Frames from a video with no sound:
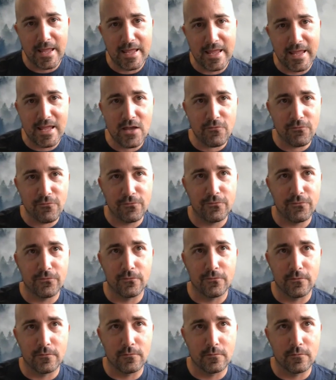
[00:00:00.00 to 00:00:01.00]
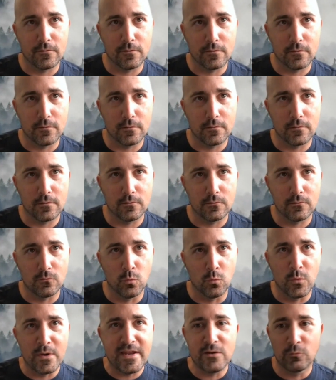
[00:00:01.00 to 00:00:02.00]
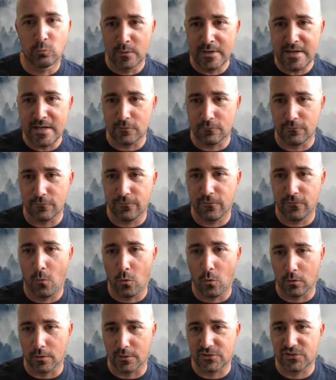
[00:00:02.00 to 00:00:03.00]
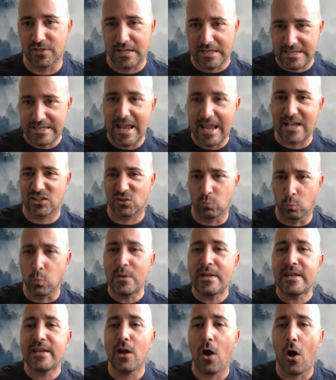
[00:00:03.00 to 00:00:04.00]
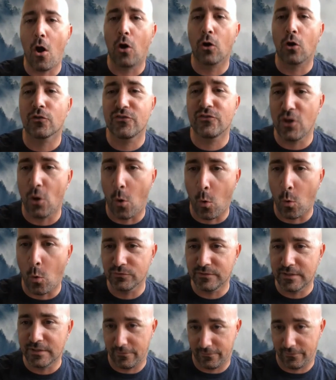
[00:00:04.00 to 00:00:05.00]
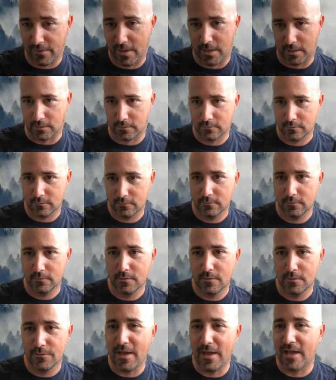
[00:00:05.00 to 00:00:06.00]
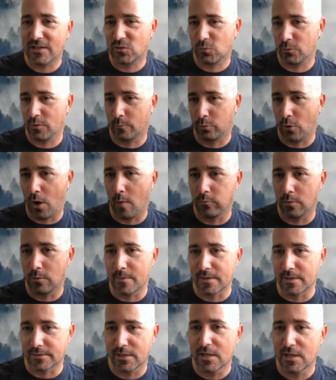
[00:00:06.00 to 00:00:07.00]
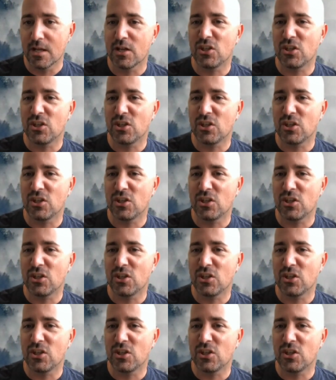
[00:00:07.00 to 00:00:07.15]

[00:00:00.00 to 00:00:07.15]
if we reinforce that, yes, we are the only thing, that's where the problem is.